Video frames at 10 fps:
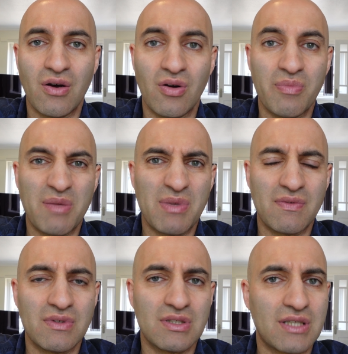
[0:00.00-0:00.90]
or maybe
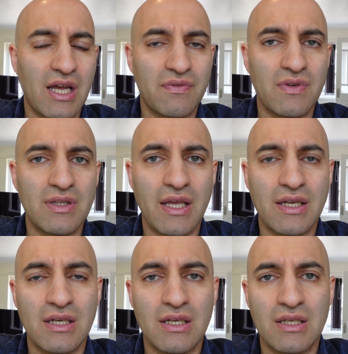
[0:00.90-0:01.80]
even just half a
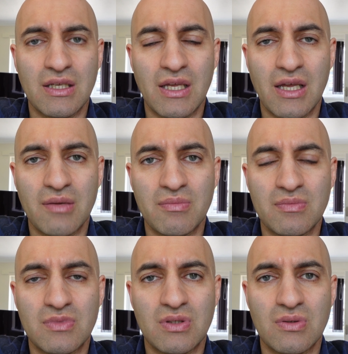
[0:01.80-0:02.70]
day,
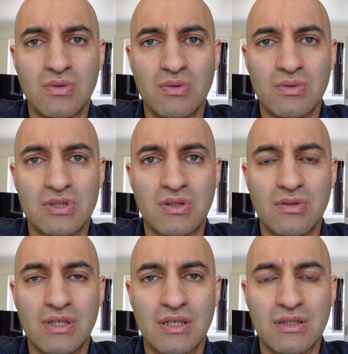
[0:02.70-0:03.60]
to
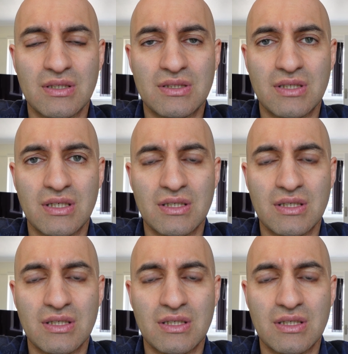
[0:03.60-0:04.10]
studying this